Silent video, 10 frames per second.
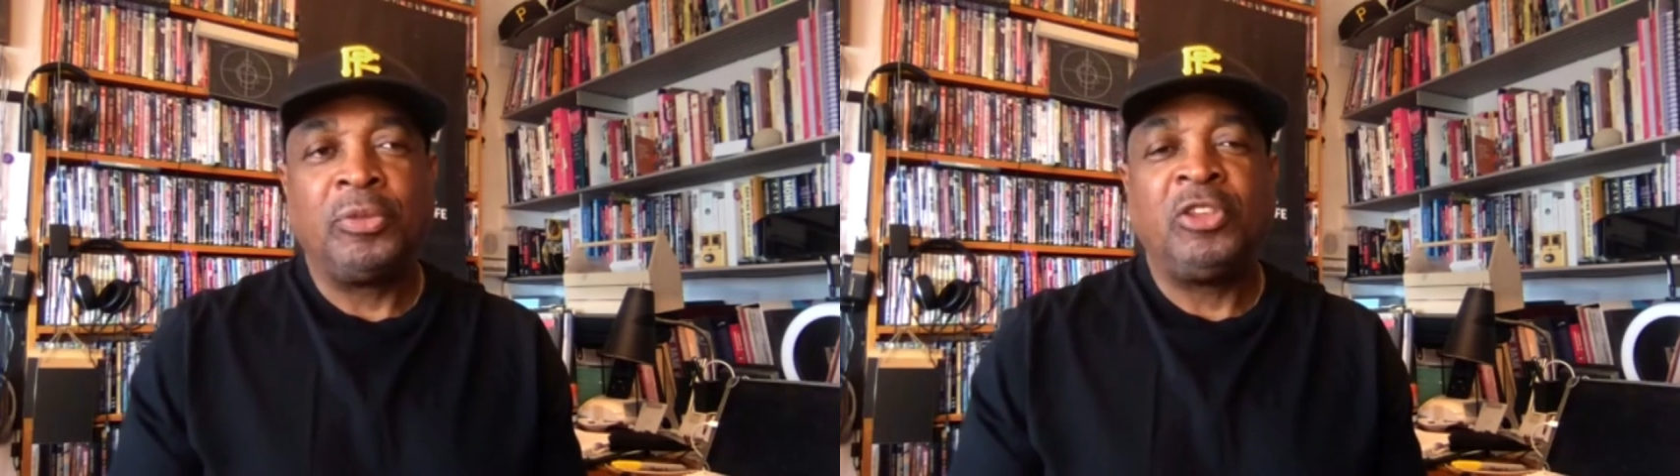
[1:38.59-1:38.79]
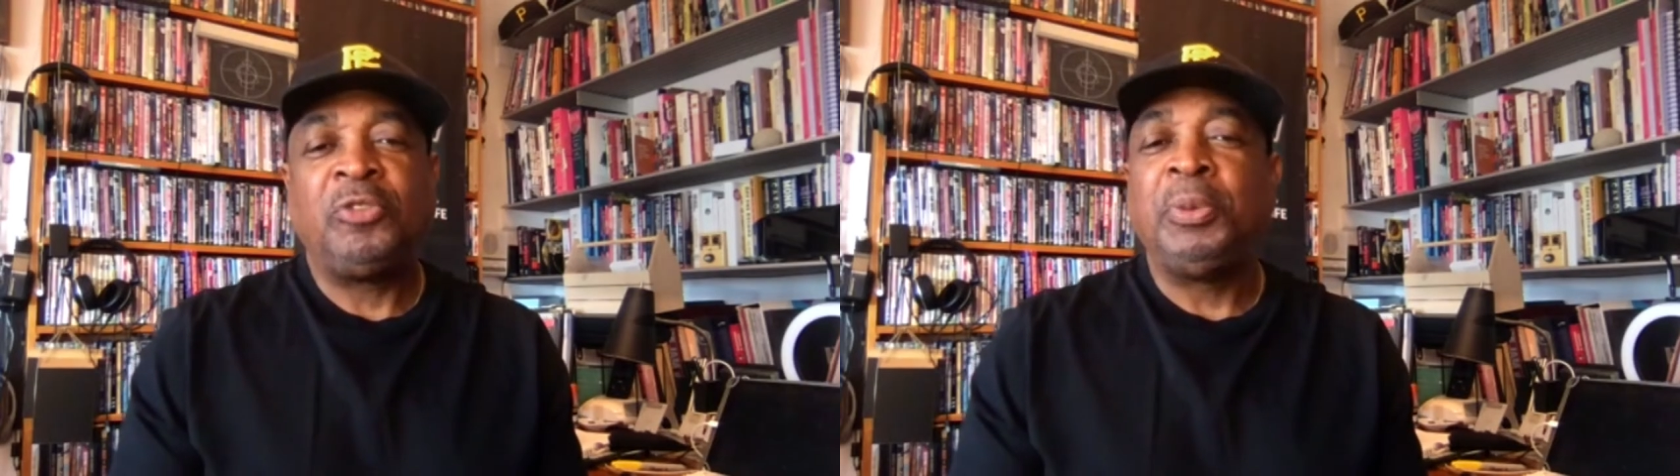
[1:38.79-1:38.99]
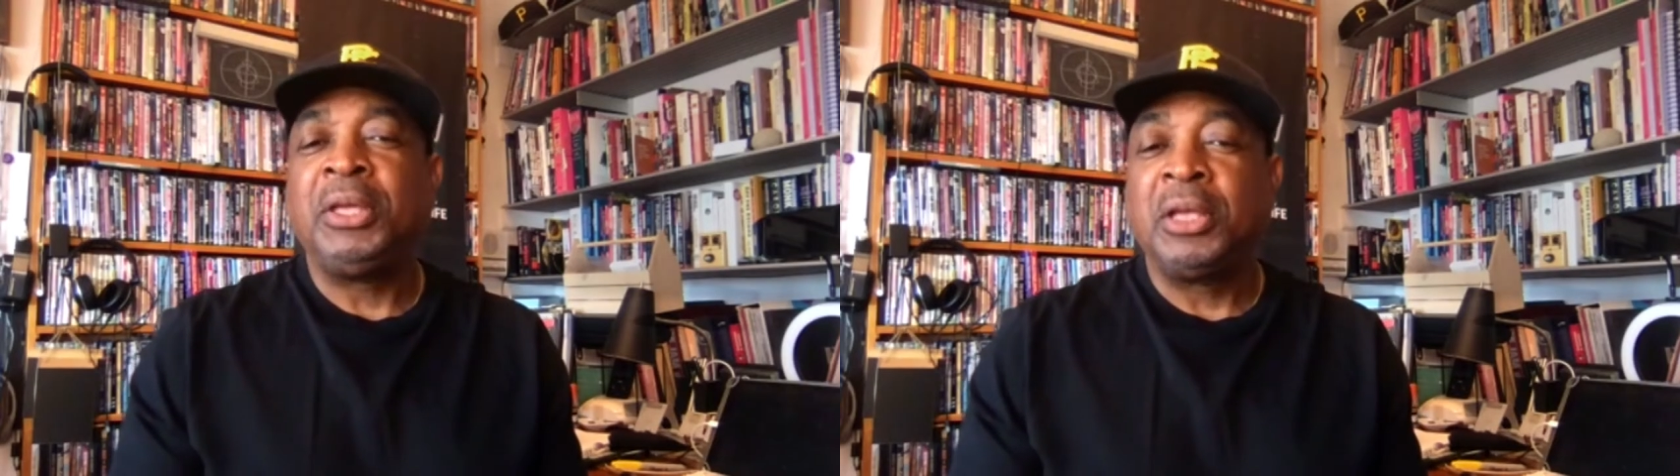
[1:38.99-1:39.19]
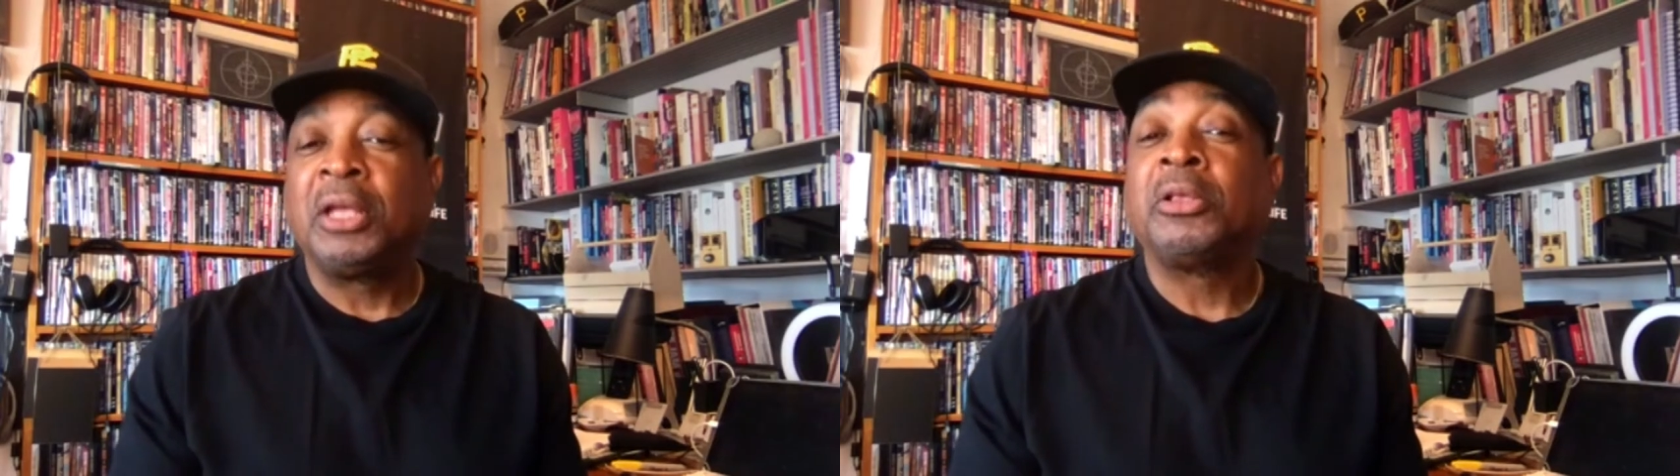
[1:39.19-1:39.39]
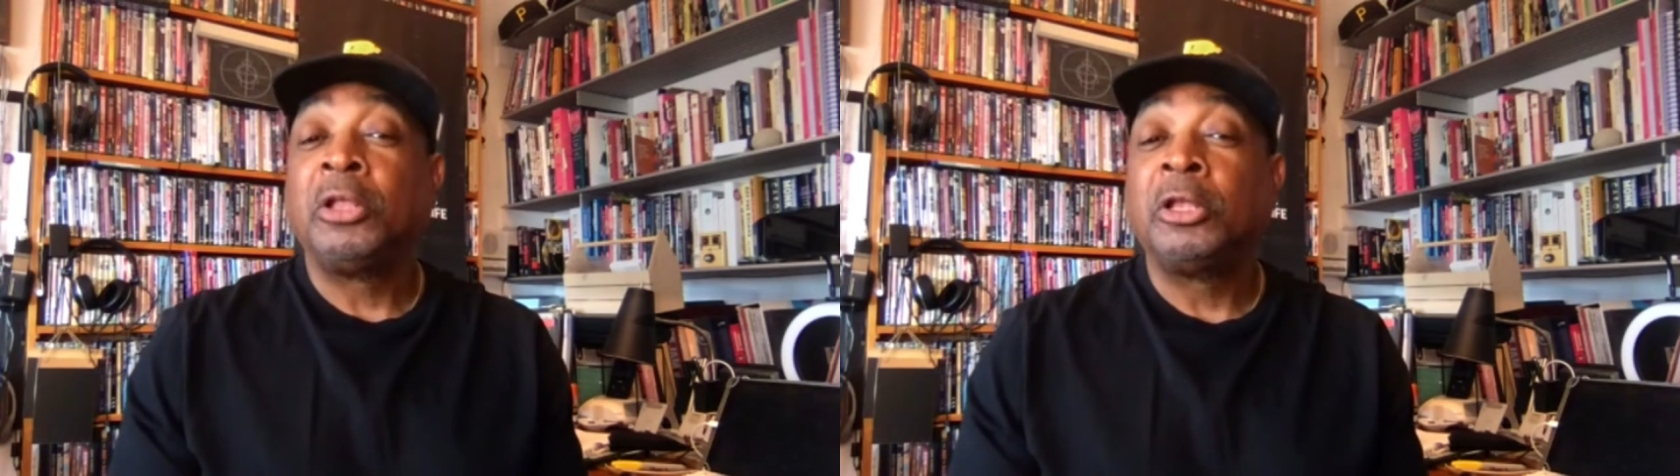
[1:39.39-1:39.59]
speaking
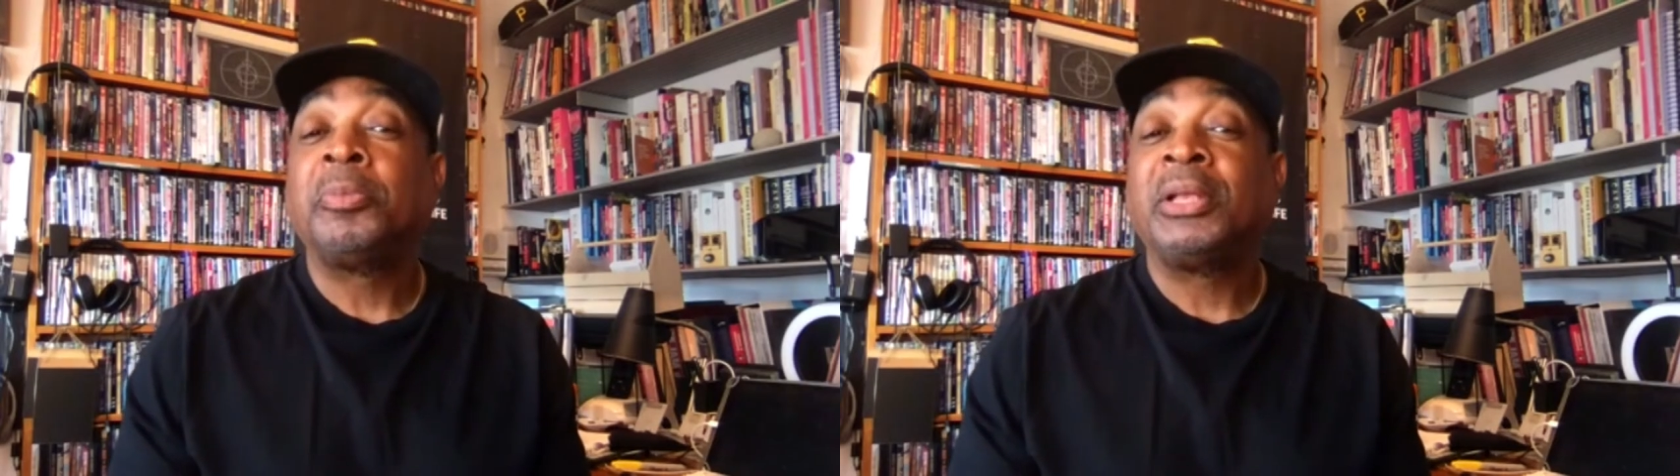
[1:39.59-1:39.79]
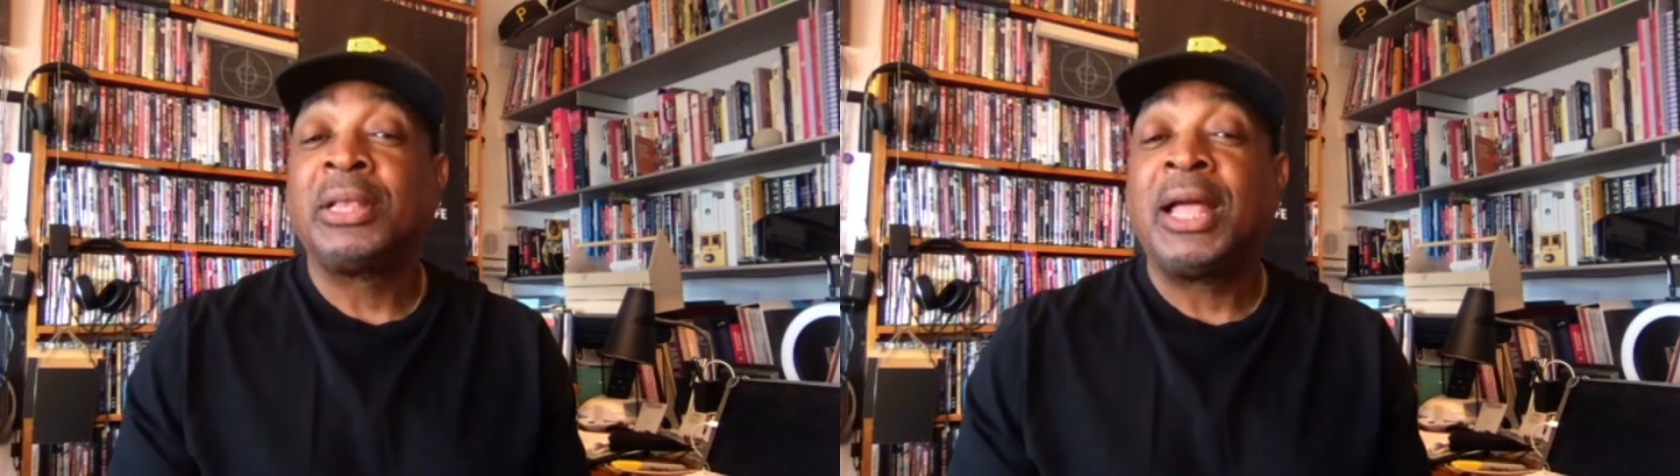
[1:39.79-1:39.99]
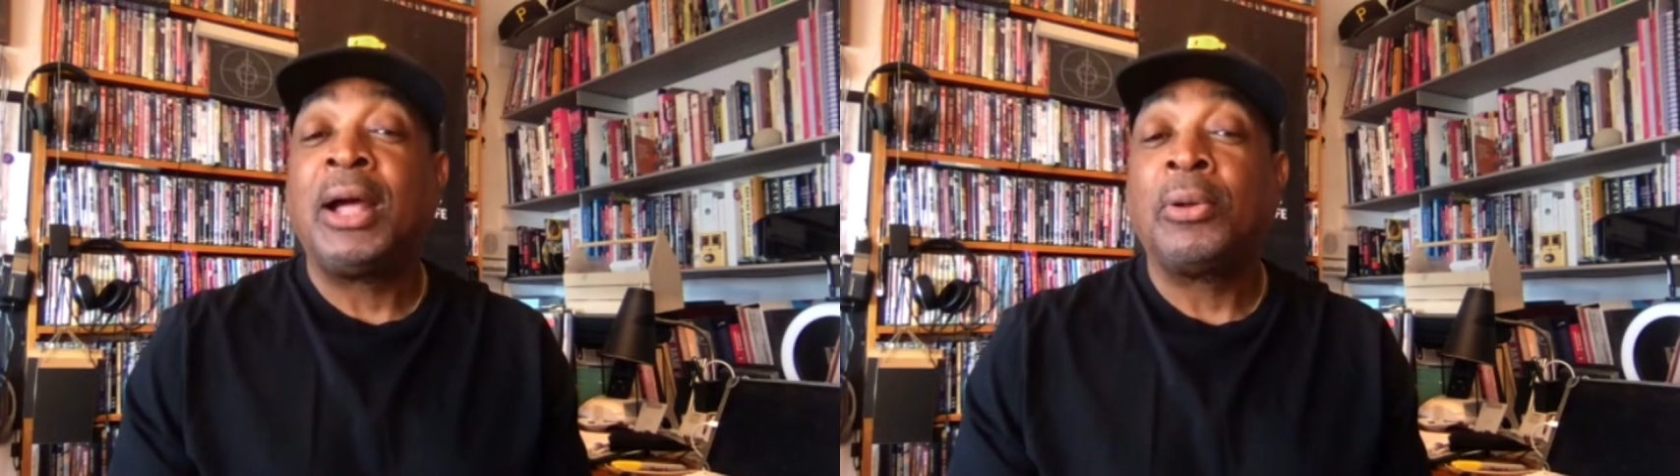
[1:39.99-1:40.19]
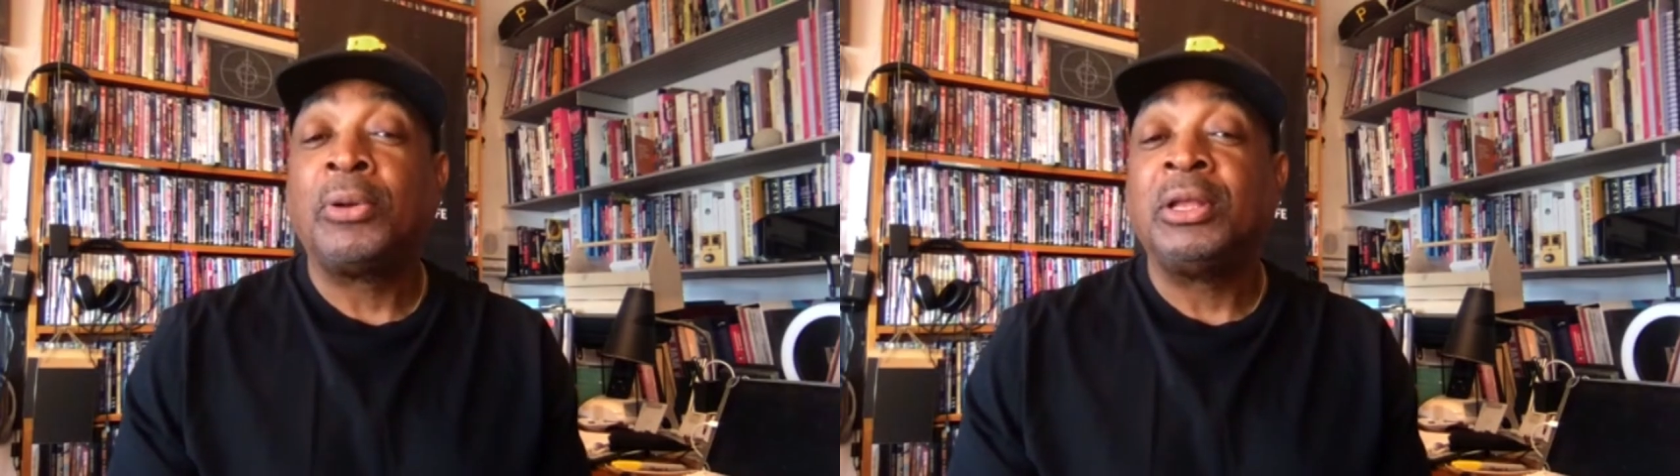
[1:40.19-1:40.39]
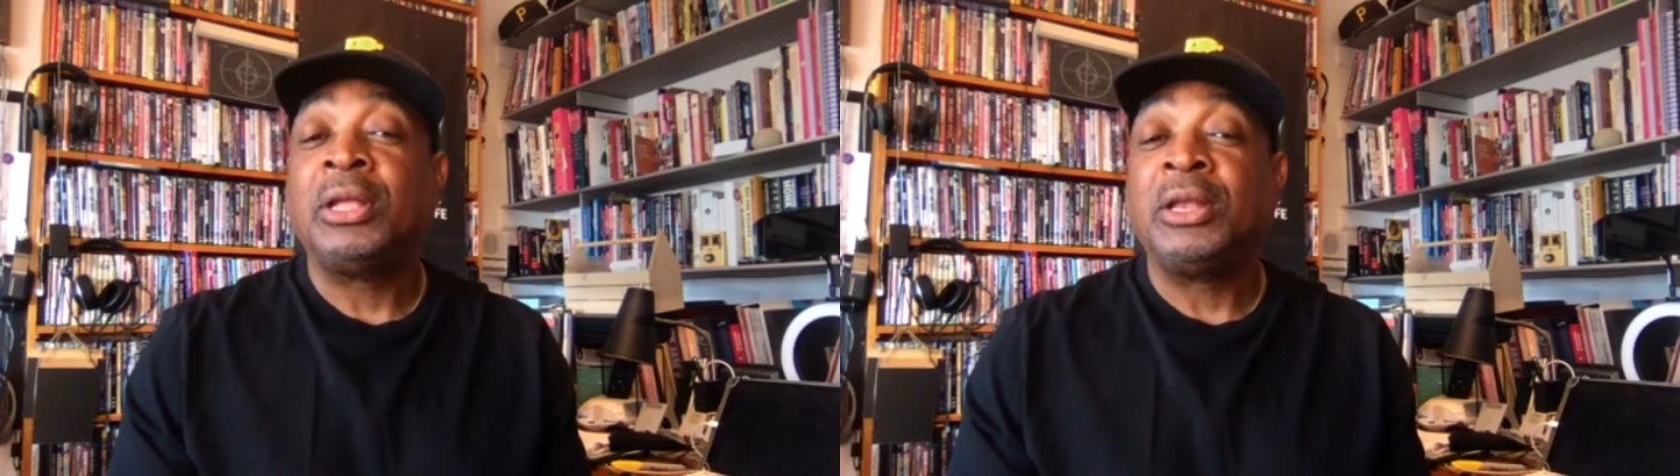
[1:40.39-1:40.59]
a little bit
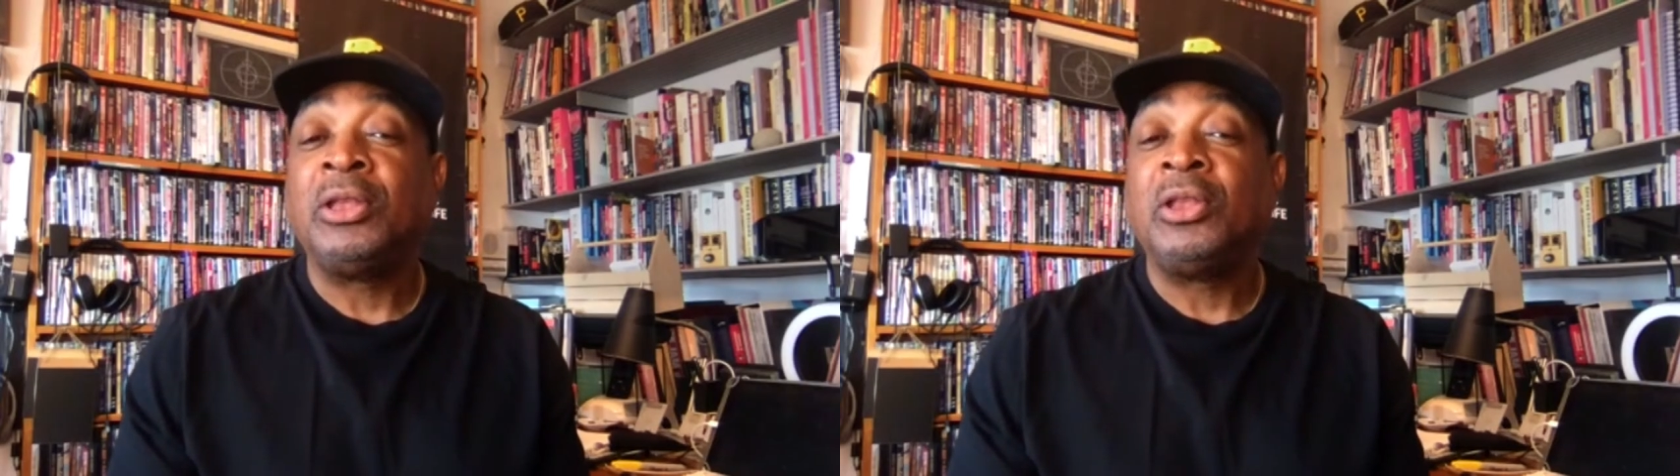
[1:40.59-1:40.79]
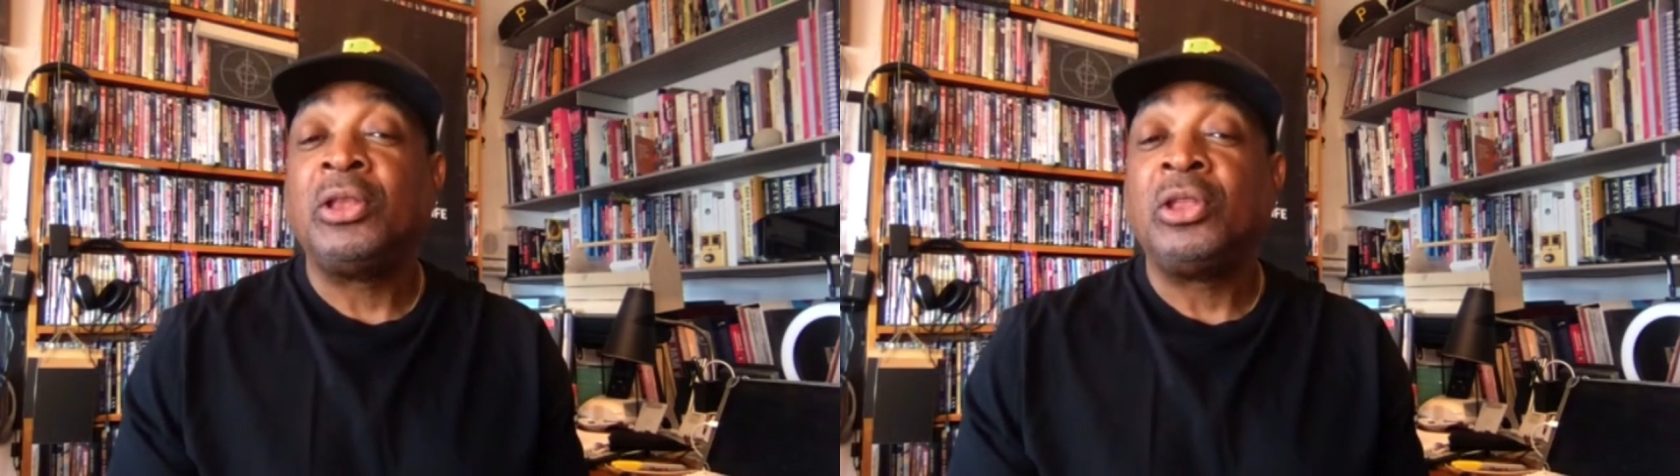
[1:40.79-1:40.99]
louder than